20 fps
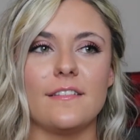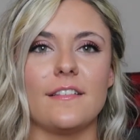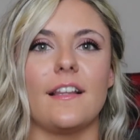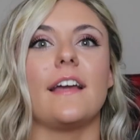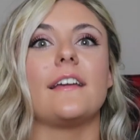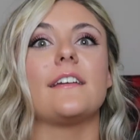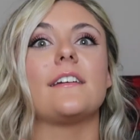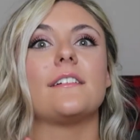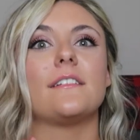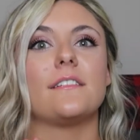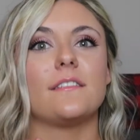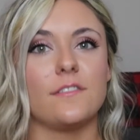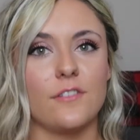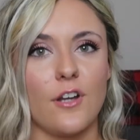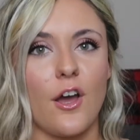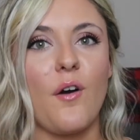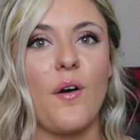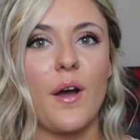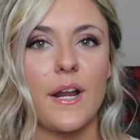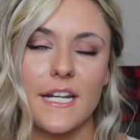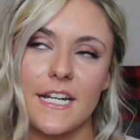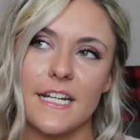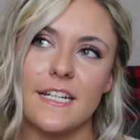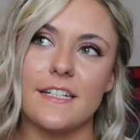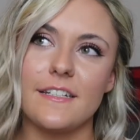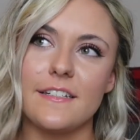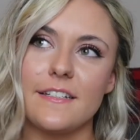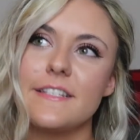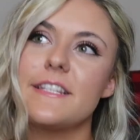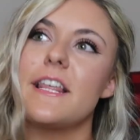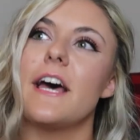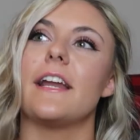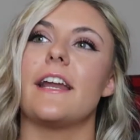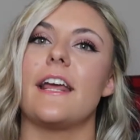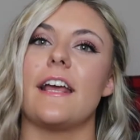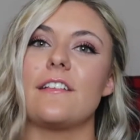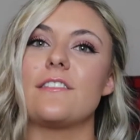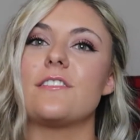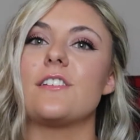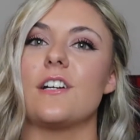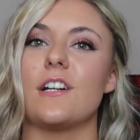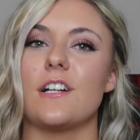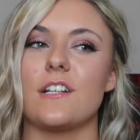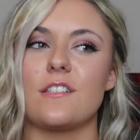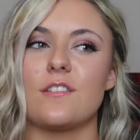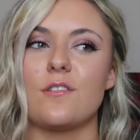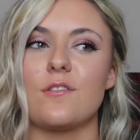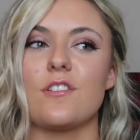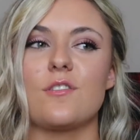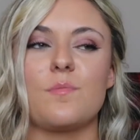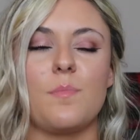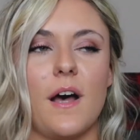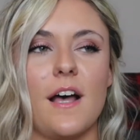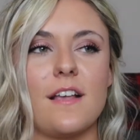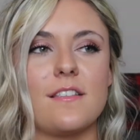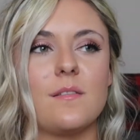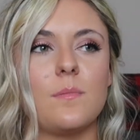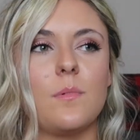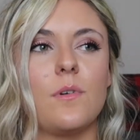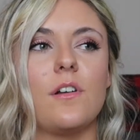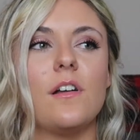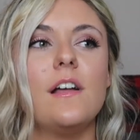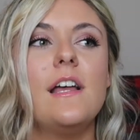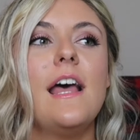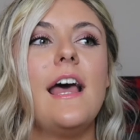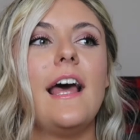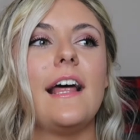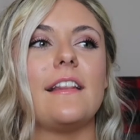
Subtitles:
Like, no, I need an answer as soon as possible.